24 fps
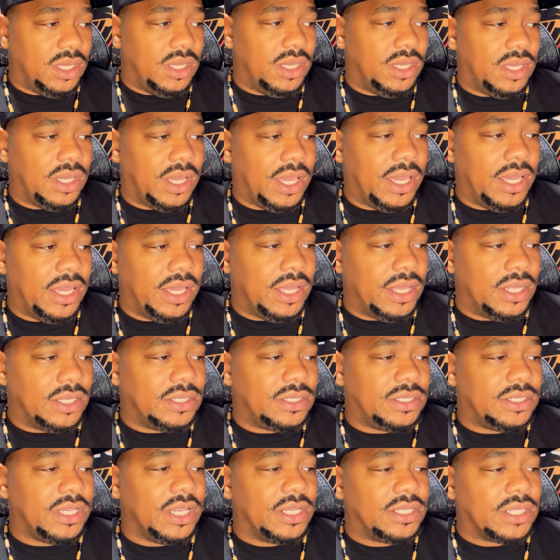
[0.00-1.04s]
And
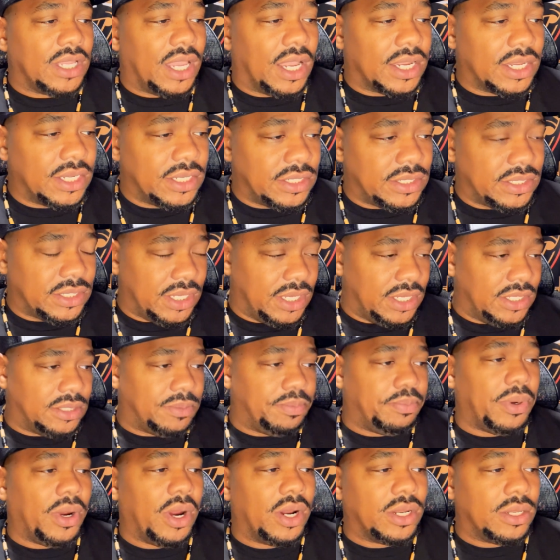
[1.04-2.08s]
TikTok is
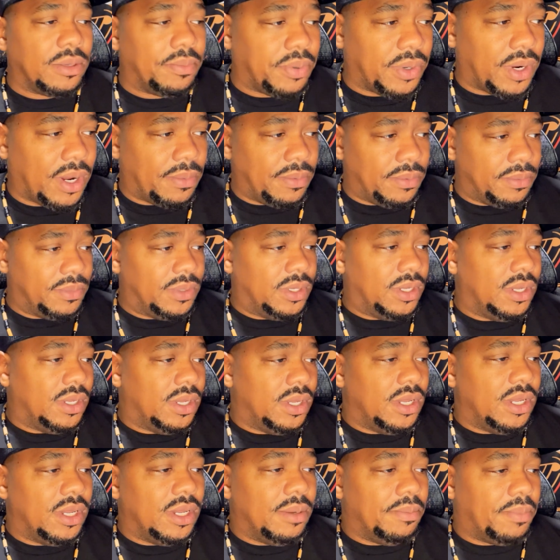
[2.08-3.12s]
part of the problem.
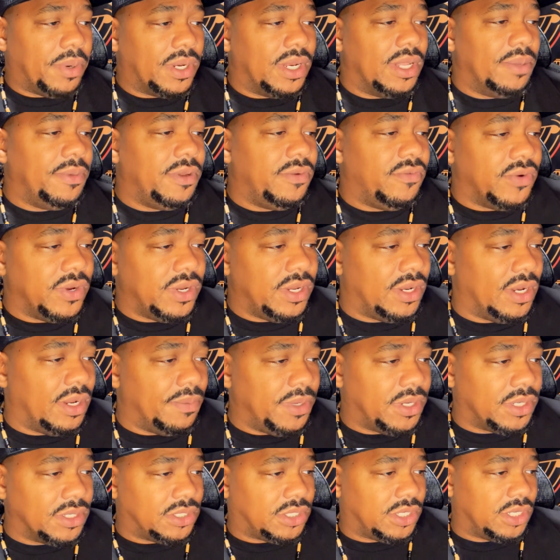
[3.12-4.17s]
But let me
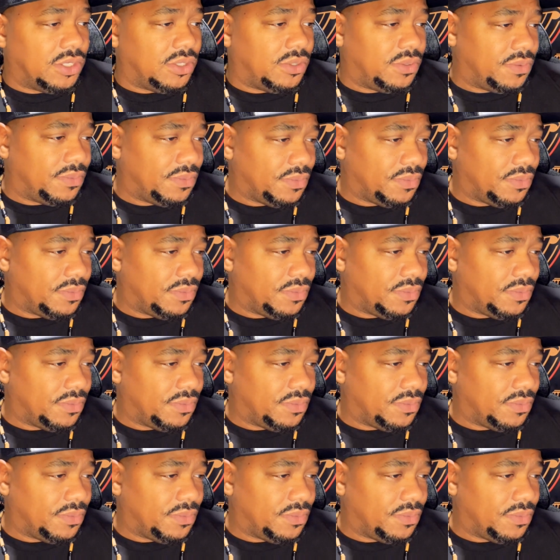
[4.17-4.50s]
continue.